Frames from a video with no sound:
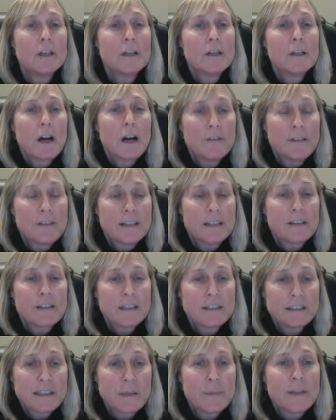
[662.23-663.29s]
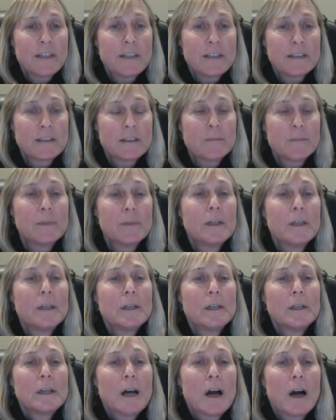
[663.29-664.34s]
of anti-Semitism.
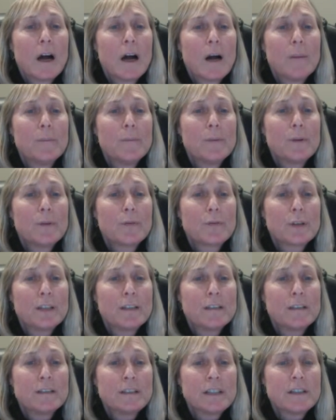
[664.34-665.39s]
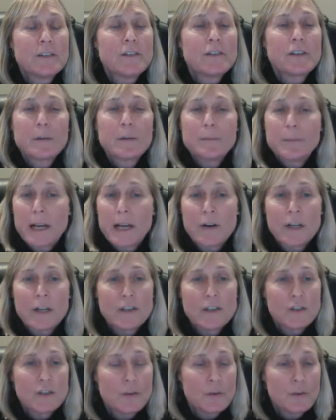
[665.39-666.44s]
For instance, comparing
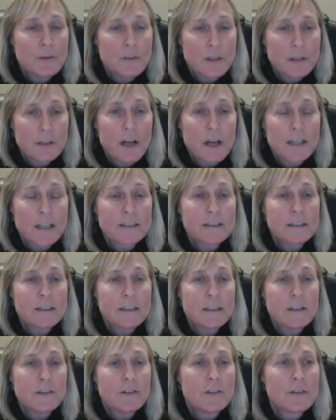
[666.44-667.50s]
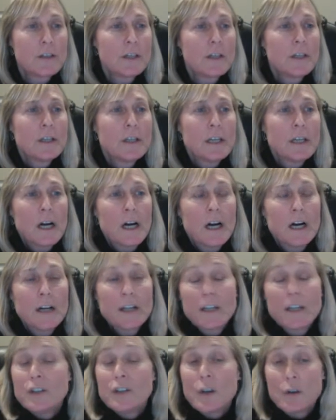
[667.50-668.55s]
Jews to Nazis,
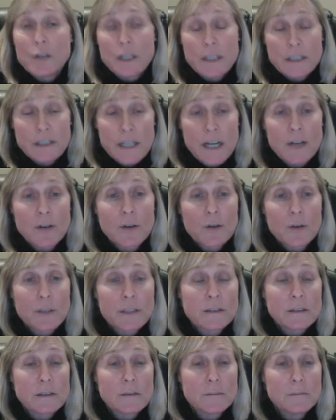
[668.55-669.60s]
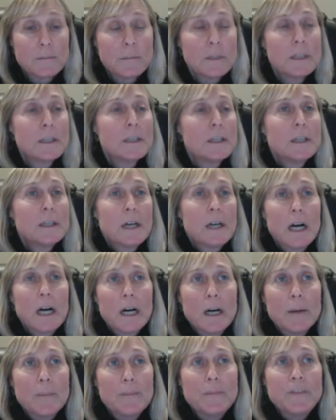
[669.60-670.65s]
condoning terrorism,
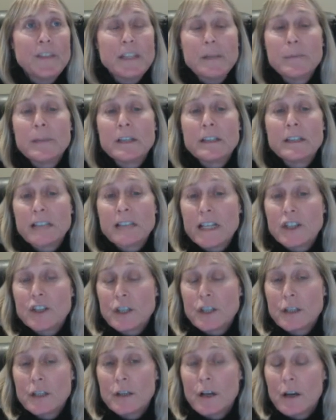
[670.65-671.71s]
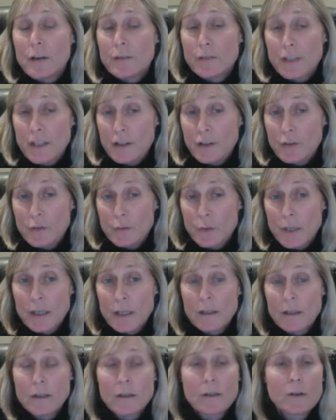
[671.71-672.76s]
demonization of
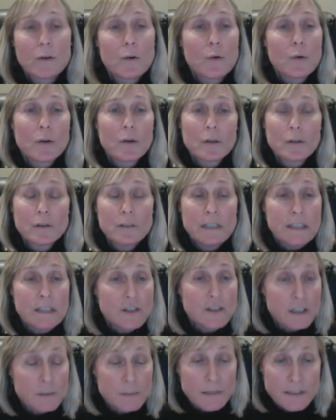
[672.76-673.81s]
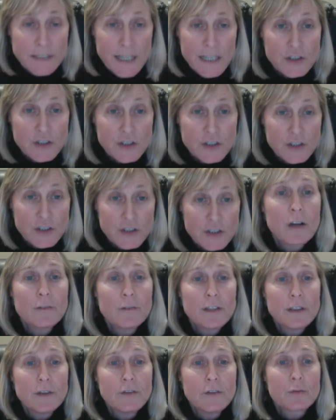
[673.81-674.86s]
Israel or delegitimization of
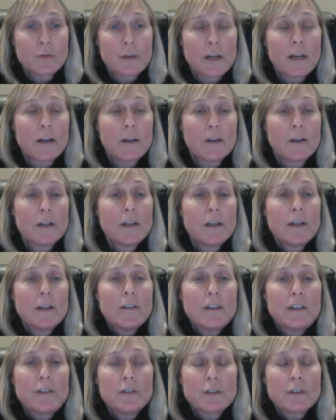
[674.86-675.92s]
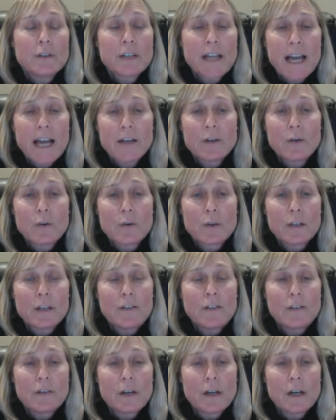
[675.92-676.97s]
Israel. These are
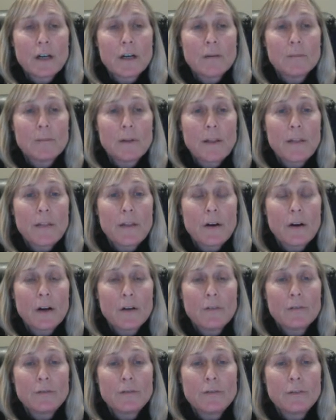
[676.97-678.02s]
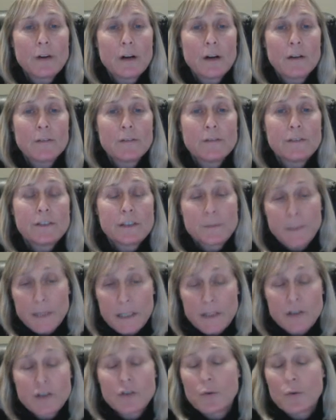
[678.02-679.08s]
categories of
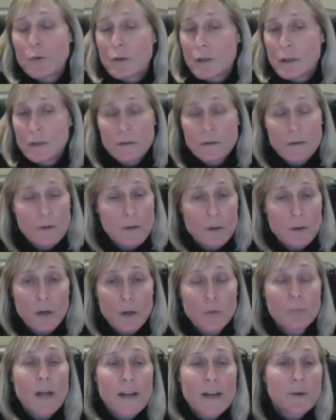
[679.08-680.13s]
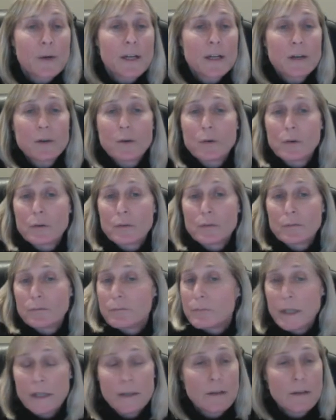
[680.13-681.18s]
speech or rhetoric or
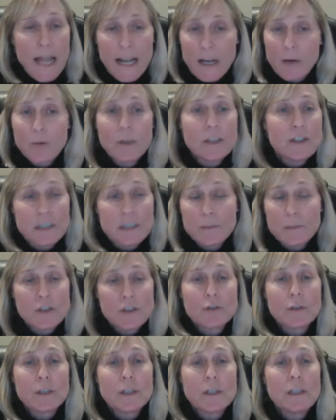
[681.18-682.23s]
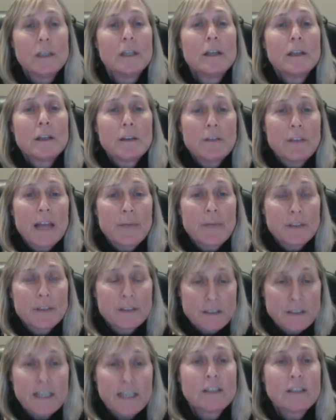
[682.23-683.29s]
language imagery that the
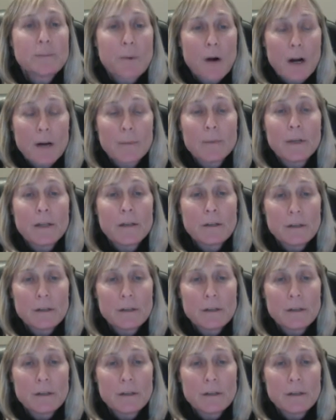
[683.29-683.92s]
State Department